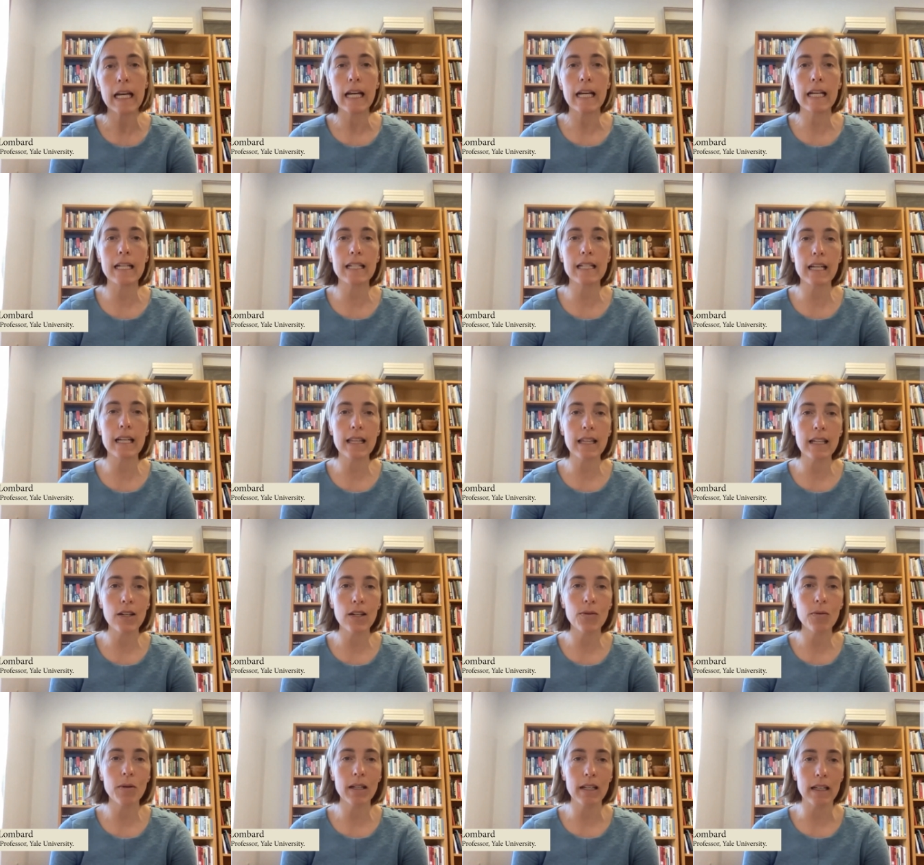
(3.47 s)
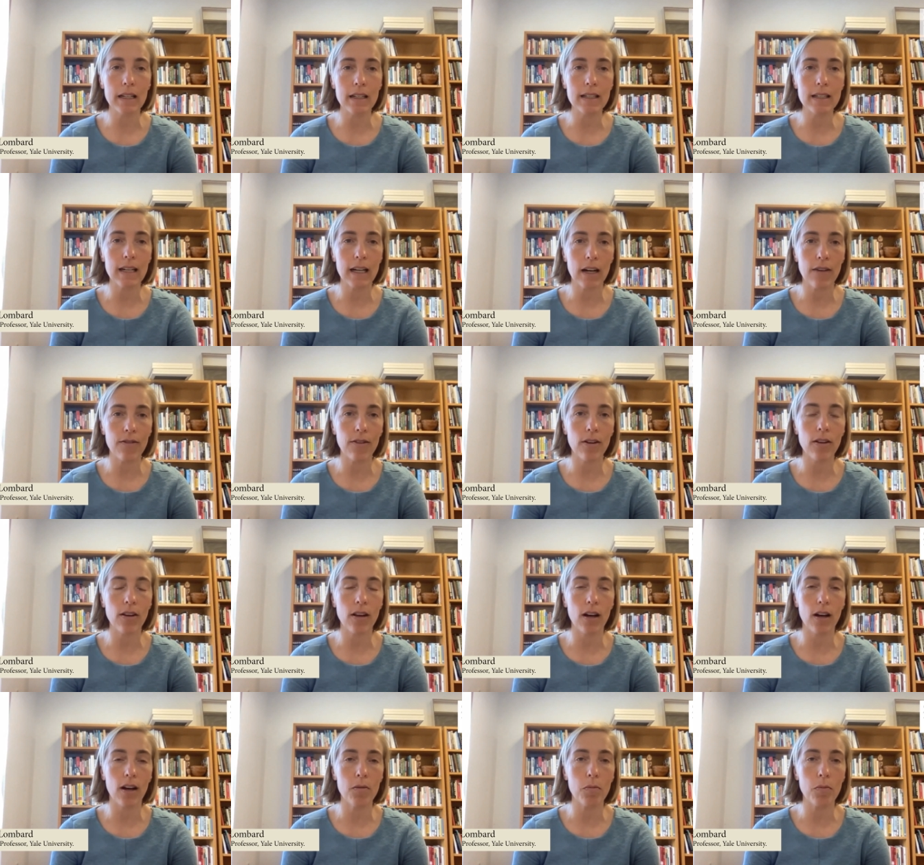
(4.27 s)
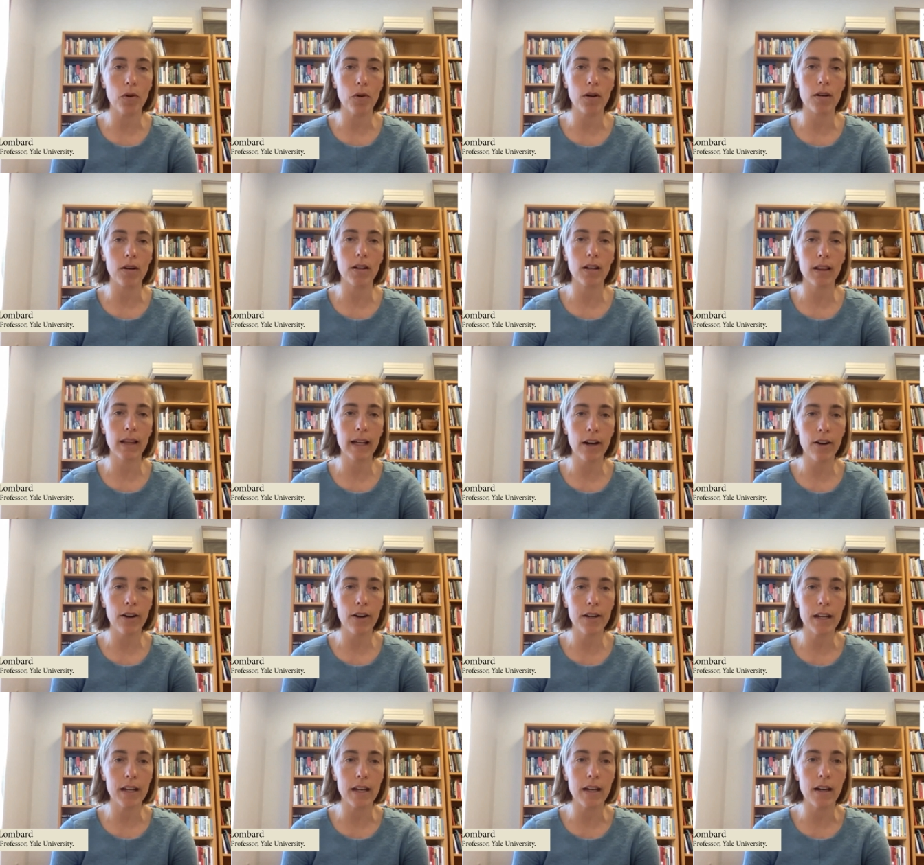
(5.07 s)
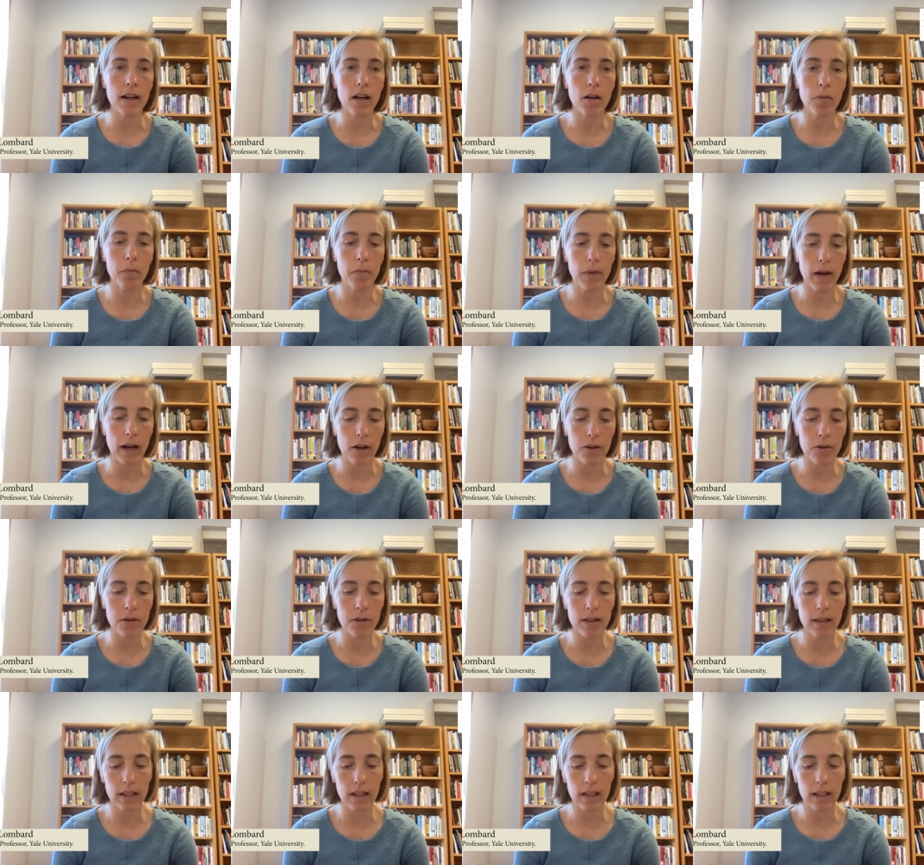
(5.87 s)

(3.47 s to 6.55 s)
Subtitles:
is I think we need to have a lot more clarity about